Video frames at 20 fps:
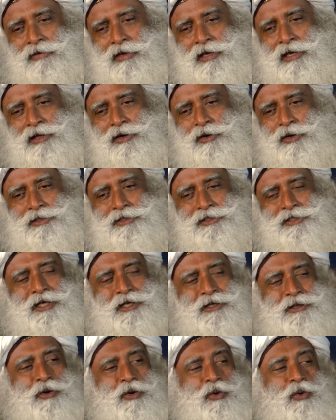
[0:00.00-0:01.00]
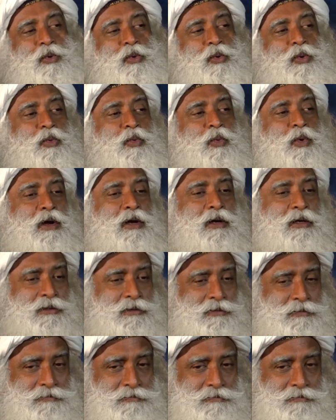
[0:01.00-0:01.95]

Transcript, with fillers: we cannot change the whole world,